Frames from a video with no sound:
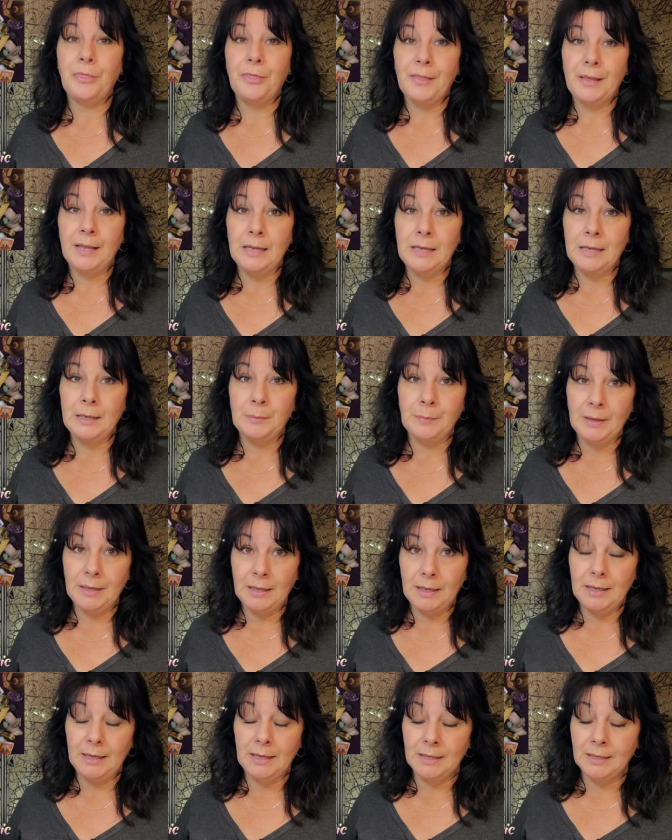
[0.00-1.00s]

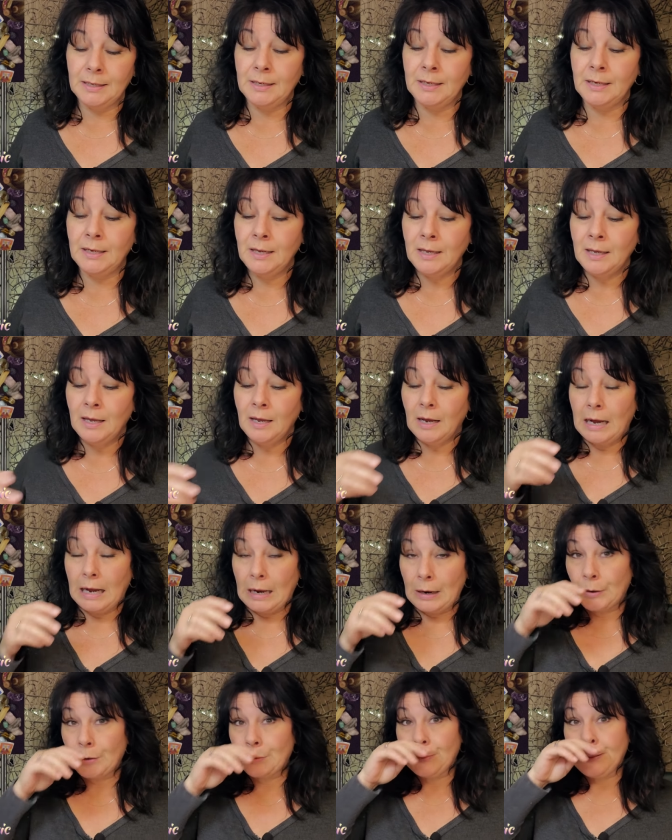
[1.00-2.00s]
theme in
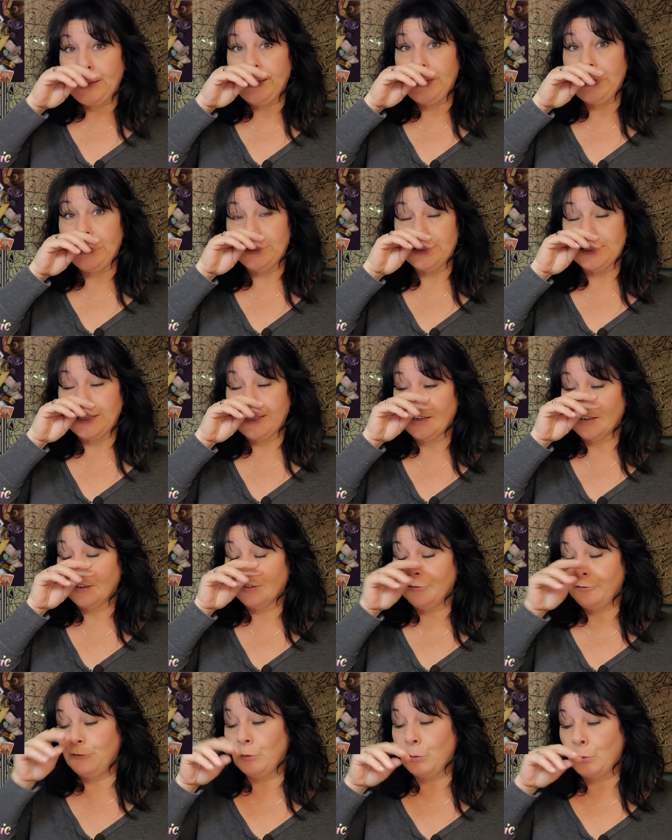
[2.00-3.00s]
our readings
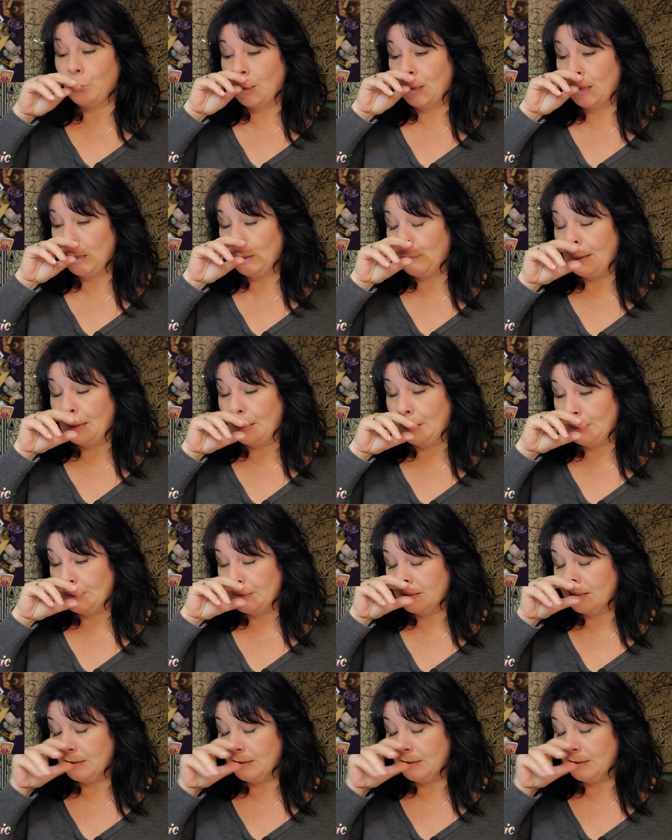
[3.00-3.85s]
here for about,